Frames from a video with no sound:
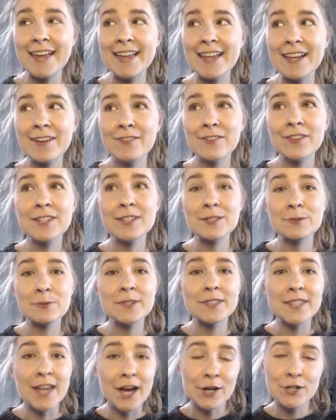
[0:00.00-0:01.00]
If this
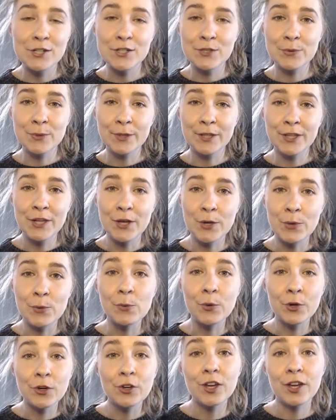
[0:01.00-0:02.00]
was actually
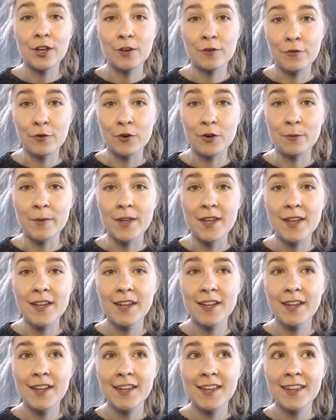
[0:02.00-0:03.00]
working for
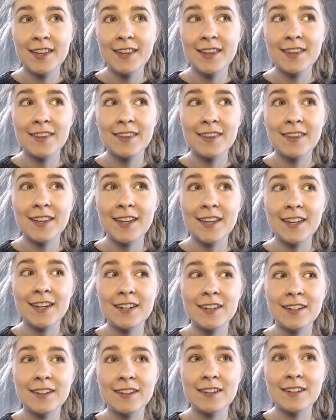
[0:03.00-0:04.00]
me,
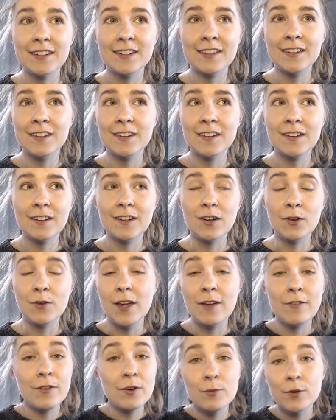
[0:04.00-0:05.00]
then,
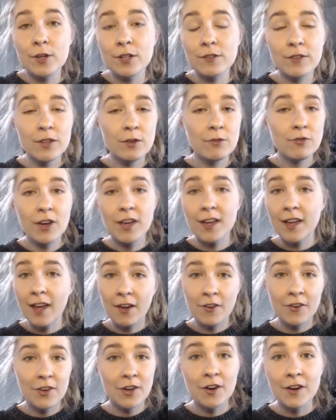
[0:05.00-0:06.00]
if it worked for you, great,
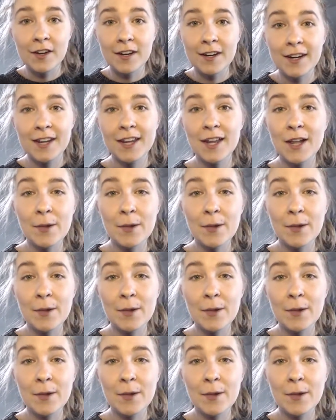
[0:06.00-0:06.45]
carry on.